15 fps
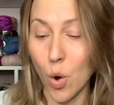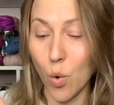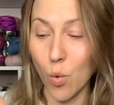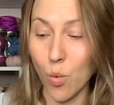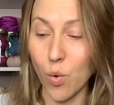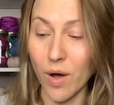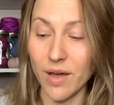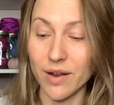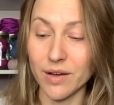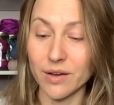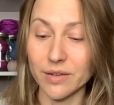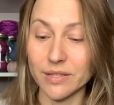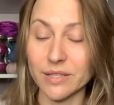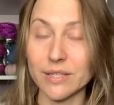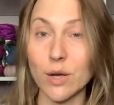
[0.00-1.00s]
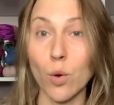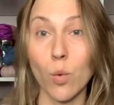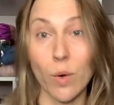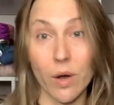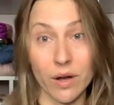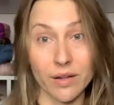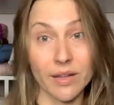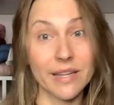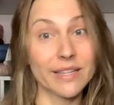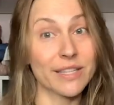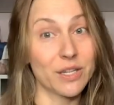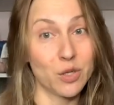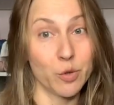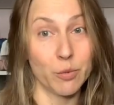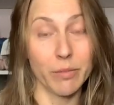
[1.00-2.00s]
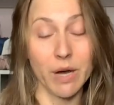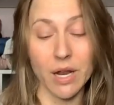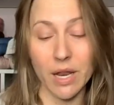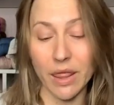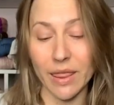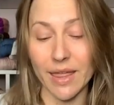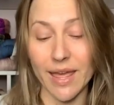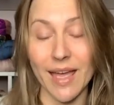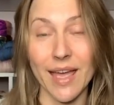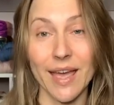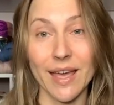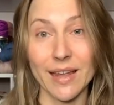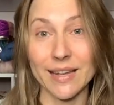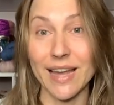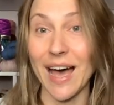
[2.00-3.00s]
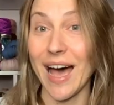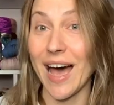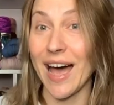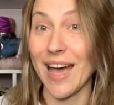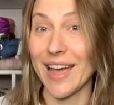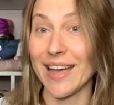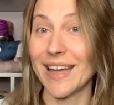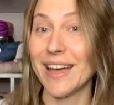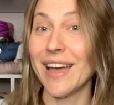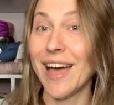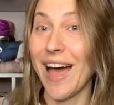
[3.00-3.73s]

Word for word: What else? Well, it's a new month, and I